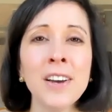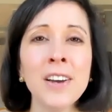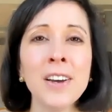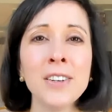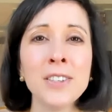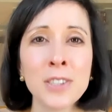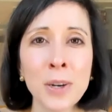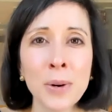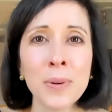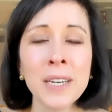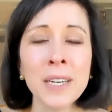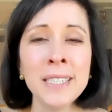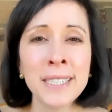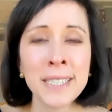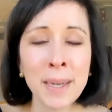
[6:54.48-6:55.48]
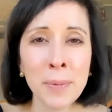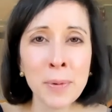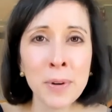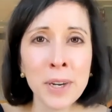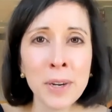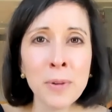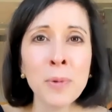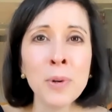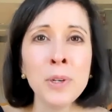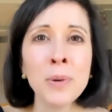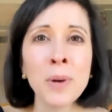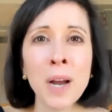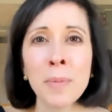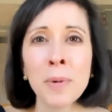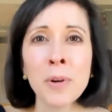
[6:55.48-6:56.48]
So in summary, when you
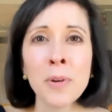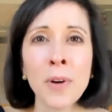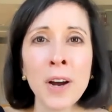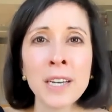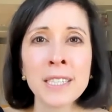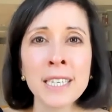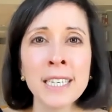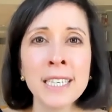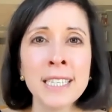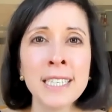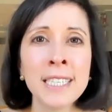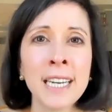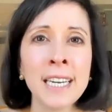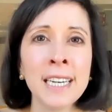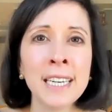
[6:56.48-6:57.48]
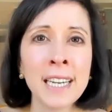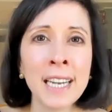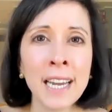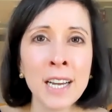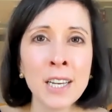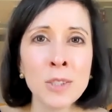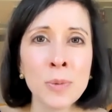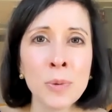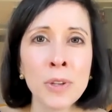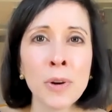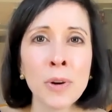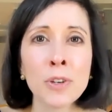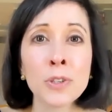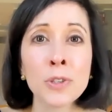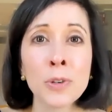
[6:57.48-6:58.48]
come across an estate in land where
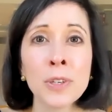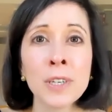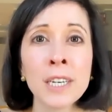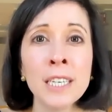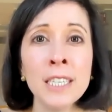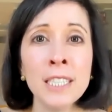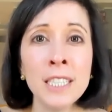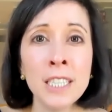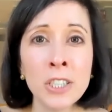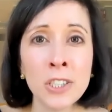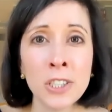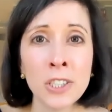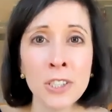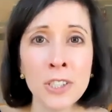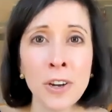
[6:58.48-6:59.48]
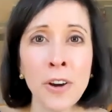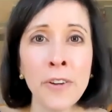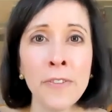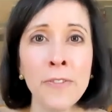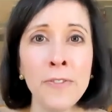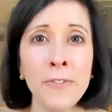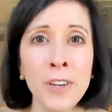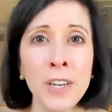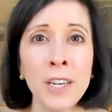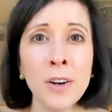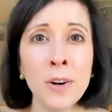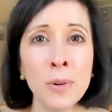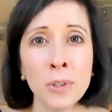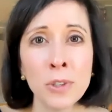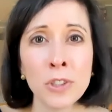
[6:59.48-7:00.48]
there are certain conditions on fee
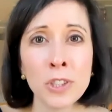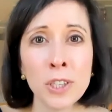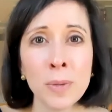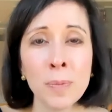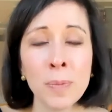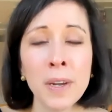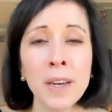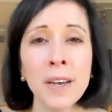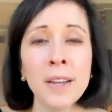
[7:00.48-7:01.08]
ownership,